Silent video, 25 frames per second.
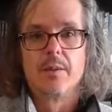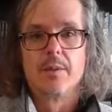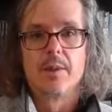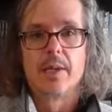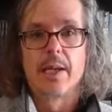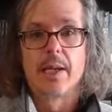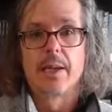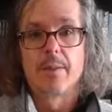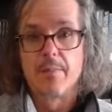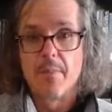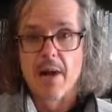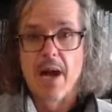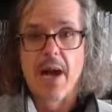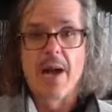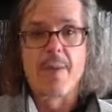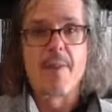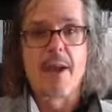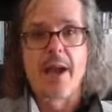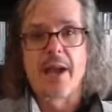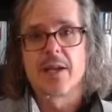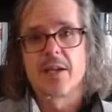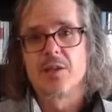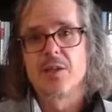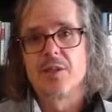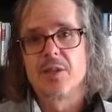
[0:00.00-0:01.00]
like my
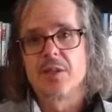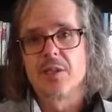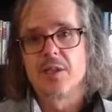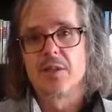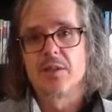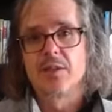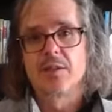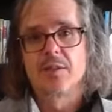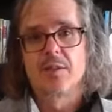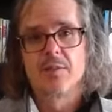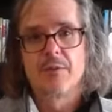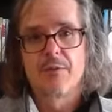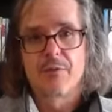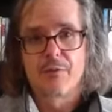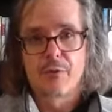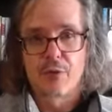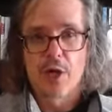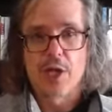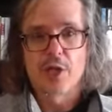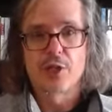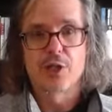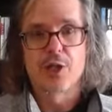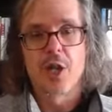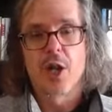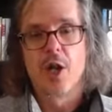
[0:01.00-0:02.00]
mac and cheese,
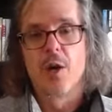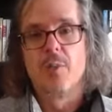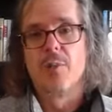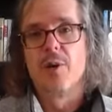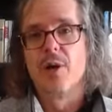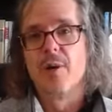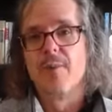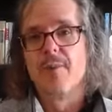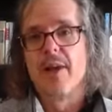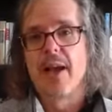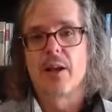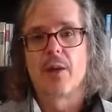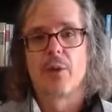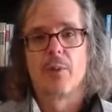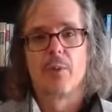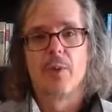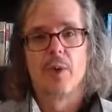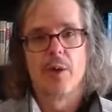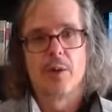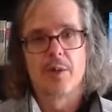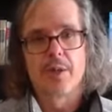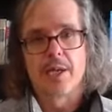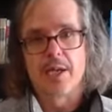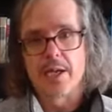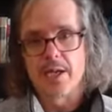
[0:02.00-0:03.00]
fresh elbow
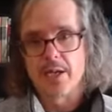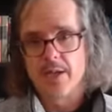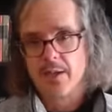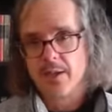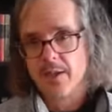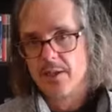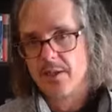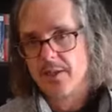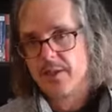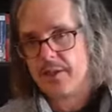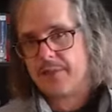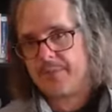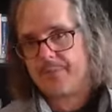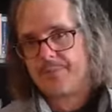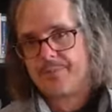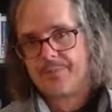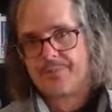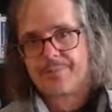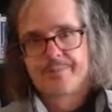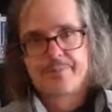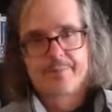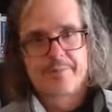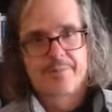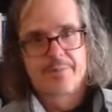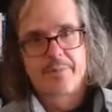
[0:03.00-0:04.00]
macaroni,
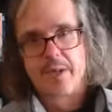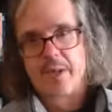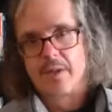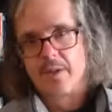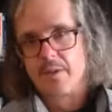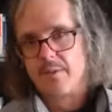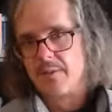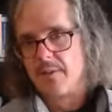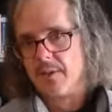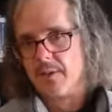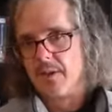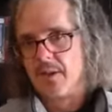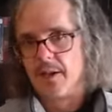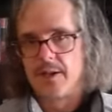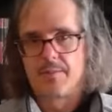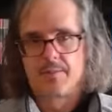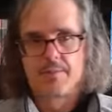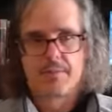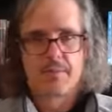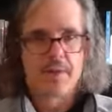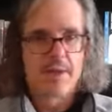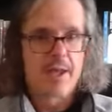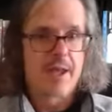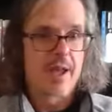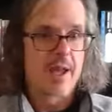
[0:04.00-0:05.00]
uh,
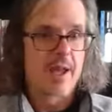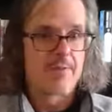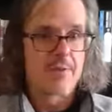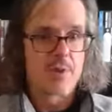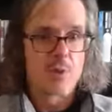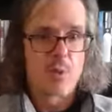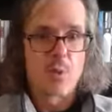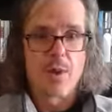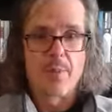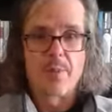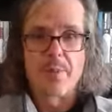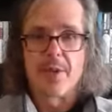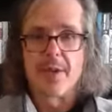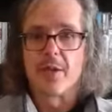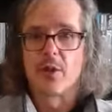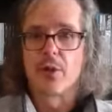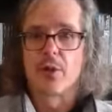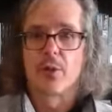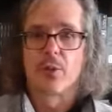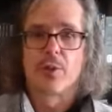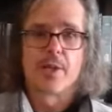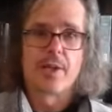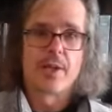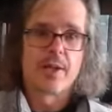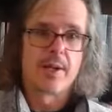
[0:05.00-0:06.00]
heavy whipping
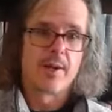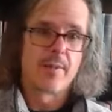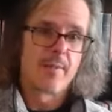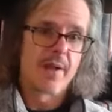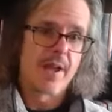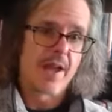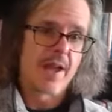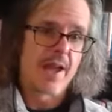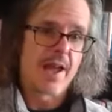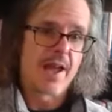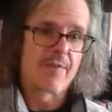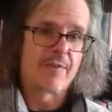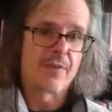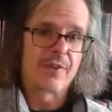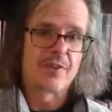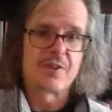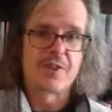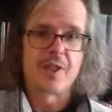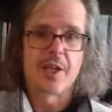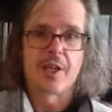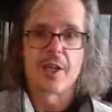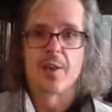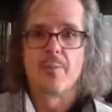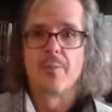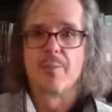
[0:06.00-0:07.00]
cream, half a
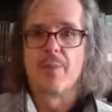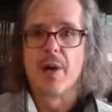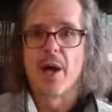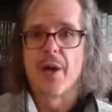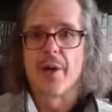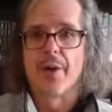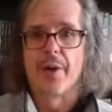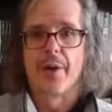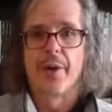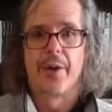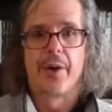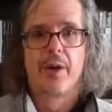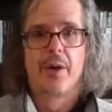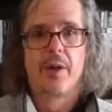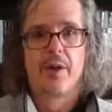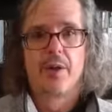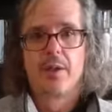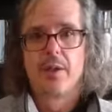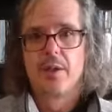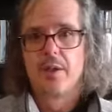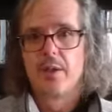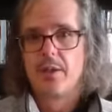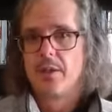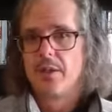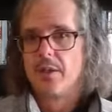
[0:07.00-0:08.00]
stick of butter,
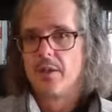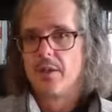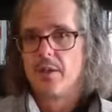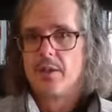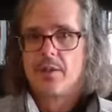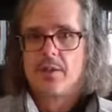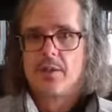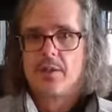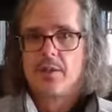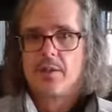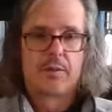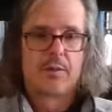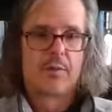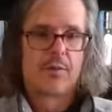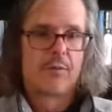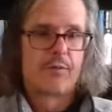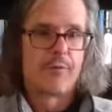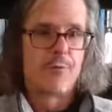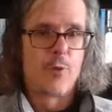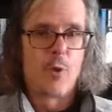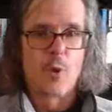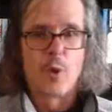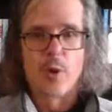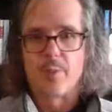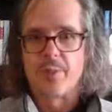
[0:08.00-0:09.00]

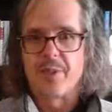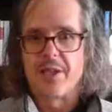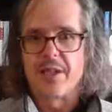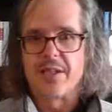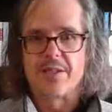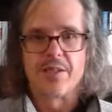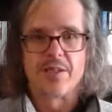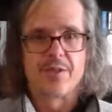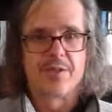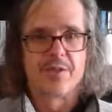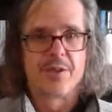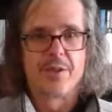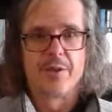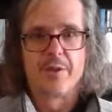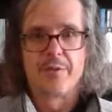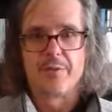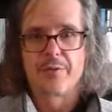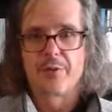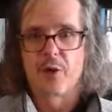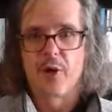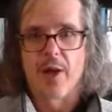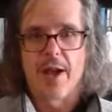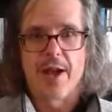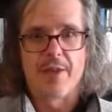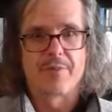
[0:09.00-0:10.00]
four pieces of
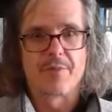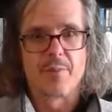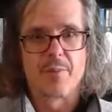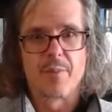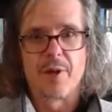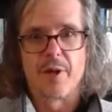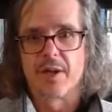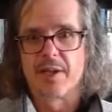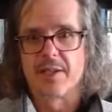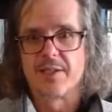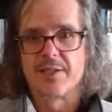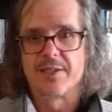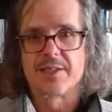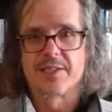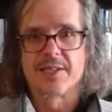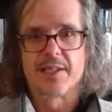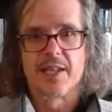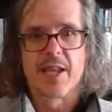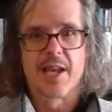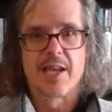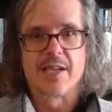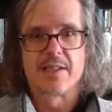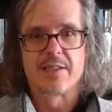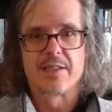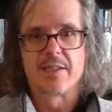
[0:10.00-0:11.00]
Kraft American
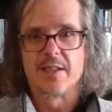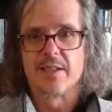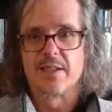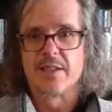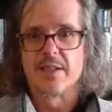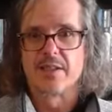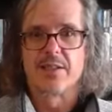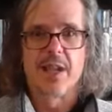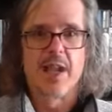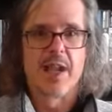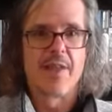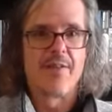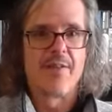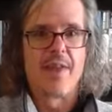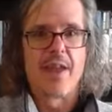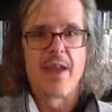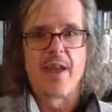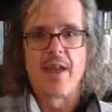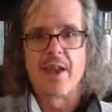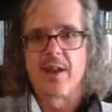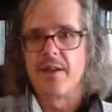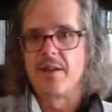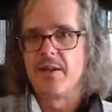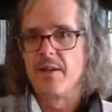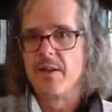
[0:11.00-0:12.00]
slices, and
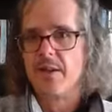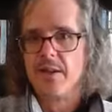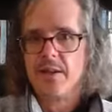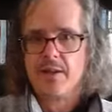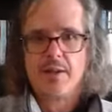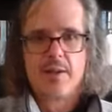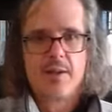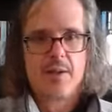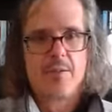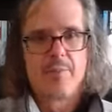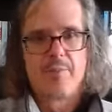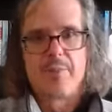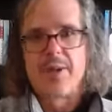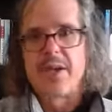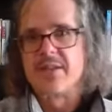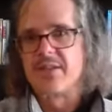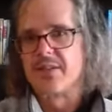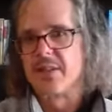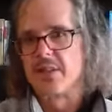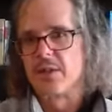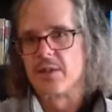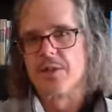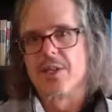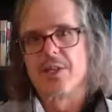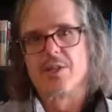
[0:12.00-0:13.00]
then
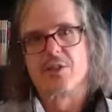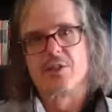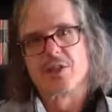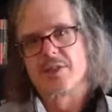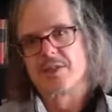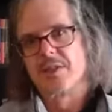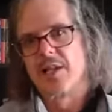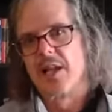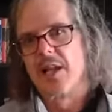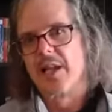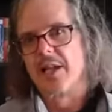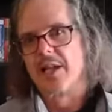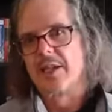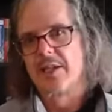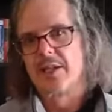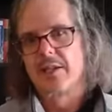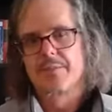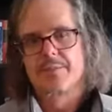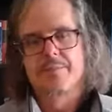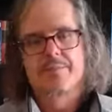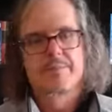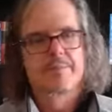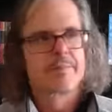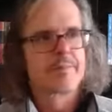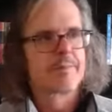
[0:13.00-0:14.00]
basically just like
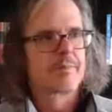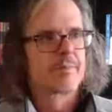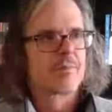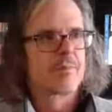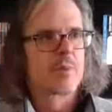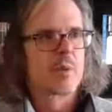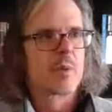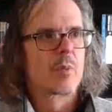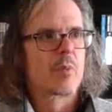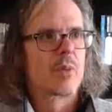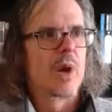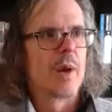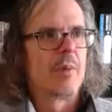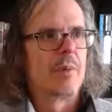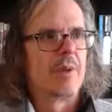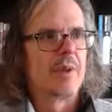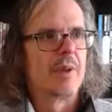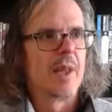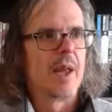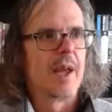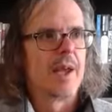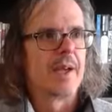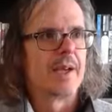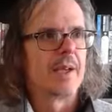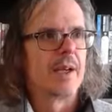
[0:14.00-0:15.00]
probably
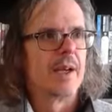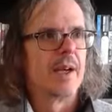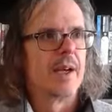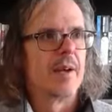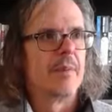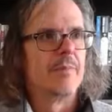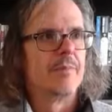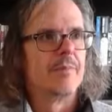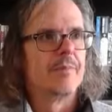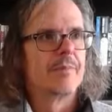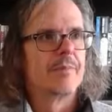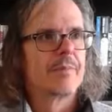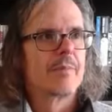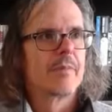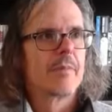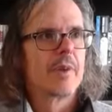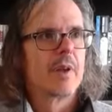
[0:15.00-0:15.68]
like um,